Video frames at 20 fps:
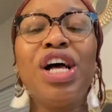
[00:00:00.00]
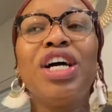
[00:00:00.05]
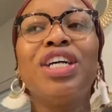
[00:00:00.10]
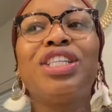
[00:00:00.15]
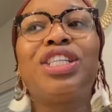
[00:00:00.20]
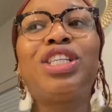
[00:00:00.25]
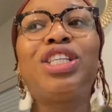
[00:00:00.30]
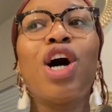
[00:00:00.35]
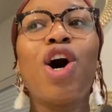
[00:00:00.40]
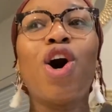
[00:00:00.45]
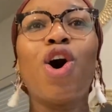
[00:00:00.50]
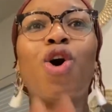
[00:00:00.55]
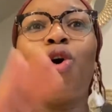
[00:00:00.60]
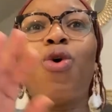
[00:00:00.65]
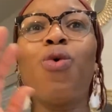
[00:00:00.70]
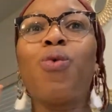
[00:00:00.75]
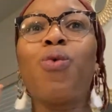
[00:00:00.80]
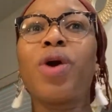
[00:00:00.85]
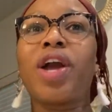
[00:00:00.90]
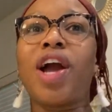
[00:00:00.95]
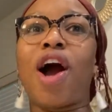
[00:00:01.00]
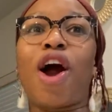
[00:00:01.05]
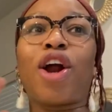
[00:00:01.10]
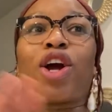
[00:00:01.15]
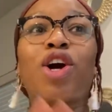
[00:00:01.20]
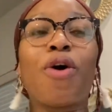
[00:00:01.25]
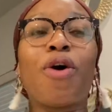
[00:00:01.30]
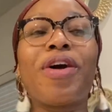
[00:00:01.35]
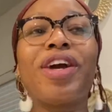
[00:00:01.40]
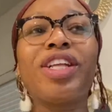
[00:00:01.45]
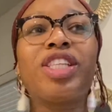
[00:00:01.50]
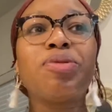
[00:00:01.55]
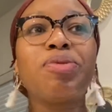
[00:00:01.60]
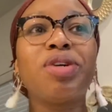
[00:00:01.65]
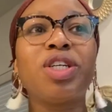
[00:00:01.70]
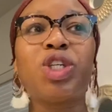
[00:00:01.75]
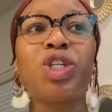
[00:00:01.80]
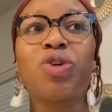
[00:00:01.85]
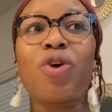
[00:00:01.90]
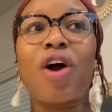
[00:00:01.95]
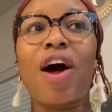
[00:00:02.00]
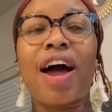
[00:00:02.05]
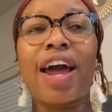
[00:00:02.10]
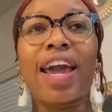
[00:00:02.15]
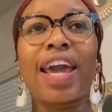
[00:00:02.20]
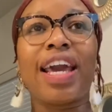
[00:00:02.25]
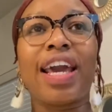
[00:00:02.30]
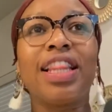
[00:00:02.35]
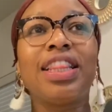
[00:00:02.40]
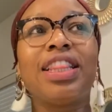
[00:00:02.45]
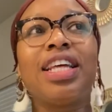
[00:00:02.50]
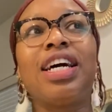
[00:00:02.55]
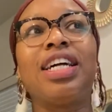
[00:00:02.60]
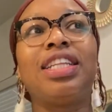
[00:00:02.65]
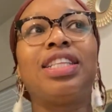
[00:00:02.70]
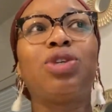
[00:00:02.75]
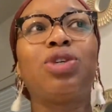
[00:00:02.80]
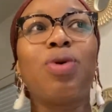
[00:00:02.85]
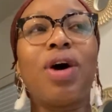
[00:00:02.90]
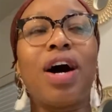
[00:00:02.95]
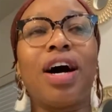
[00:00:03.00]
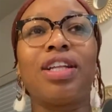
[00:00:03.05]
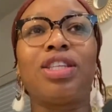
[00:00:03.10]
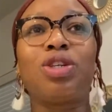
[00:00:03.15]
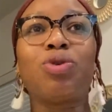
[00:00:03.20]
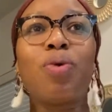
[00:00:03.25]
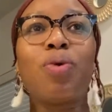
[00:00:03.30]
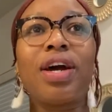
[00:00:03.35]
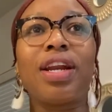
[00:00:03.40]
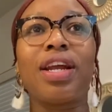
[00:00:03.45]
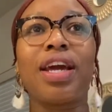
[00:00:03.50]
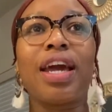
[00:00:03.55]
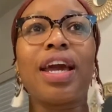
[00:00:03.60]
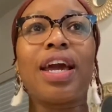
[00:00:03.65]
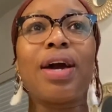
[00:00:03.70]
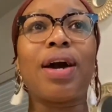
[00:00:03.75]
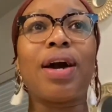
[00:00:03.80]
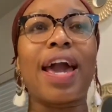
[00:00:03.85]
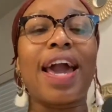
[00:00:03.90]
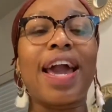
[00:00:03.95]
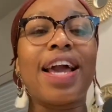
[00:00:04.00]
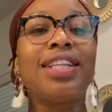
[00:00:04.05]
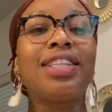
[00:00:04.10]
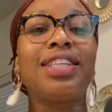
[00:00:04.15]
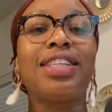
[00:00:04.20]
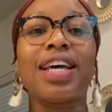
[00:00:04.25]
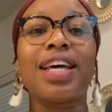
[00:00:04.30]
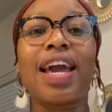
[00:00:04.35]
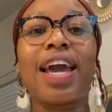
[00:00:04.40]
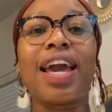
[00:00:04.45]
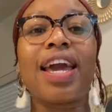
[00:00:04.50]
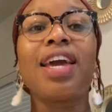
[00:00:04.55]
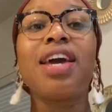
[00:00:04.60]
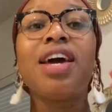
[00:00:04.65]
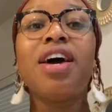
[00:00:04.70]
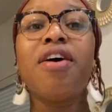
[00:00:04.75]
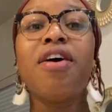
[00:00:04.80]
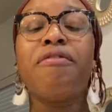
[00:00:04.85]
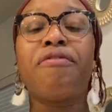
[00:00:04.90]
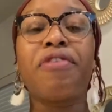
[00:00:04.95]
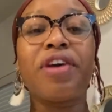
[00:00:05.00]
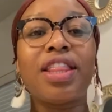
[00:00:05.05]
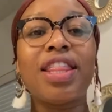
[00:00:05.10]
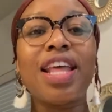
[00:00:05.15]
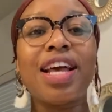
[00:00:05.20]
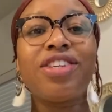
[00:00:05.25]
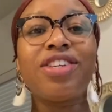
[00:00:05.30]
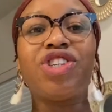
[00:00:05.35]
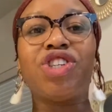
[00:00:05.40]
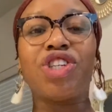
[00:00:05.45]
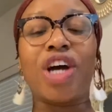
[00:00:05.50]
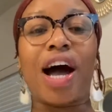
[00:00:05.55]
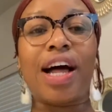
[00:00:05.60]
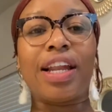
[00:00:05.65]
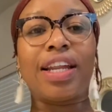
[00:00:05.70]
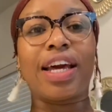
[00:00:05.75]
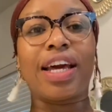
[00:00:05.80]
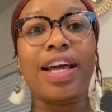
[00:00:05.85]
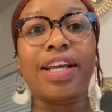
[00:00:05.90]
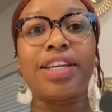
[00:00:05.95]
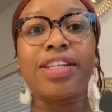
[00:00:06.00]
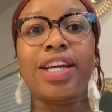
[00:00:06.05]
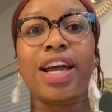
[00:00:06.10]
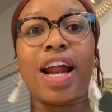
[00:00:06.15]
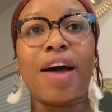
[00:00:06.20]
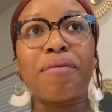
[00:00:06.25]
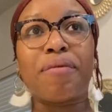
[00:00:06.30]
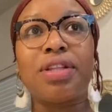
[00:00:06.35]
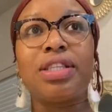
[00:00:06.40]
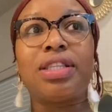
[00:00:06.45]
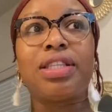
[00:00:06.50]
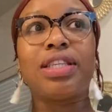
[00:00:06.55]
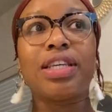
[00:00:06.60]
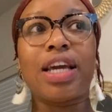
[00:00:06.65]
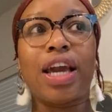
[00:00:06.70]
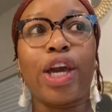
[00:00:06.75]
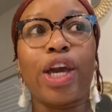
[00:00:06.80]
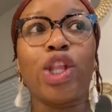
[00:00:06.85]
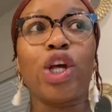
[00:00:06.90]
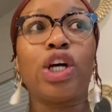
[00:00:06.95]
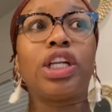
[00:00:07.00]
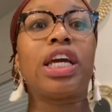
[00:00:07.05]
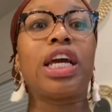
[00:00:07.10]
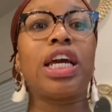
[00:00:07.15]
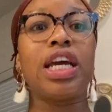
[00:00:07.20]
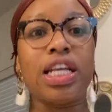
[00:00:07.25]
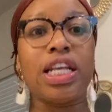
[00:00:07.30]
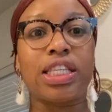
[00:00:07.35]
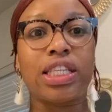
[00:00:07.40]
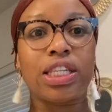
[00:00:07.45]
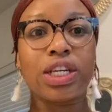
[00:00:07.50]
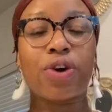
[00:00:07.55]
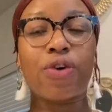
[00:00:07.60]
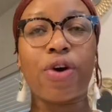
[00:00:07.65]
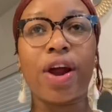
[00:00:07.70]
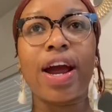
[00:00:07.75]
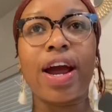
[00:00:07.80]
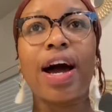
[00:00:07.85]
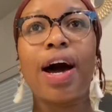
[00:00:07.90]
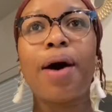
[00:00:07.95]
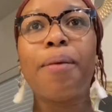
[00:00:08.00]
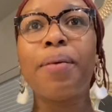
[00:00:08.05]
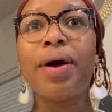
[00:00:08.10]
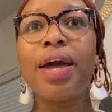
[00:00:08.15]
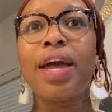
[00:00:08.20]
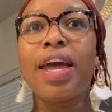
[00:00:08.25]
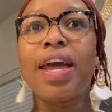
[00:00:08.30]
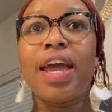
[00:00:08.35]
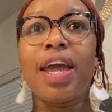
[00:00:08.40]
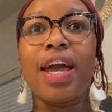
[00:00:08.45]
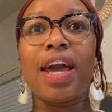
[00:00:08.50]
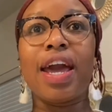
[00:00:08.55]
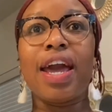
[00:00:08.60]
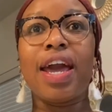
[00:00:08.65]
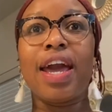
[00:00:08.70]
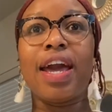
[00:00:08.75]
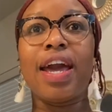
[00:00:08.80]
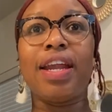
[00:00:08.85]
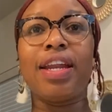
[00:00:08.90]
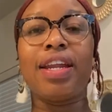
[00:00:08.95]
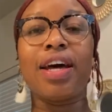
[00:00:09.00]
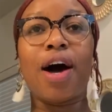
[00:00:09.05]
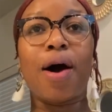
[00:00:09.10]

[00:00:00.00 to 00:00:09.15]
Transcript: So we are going to be trying the 28-day fitness challenge that I've been seeing on Instagram. And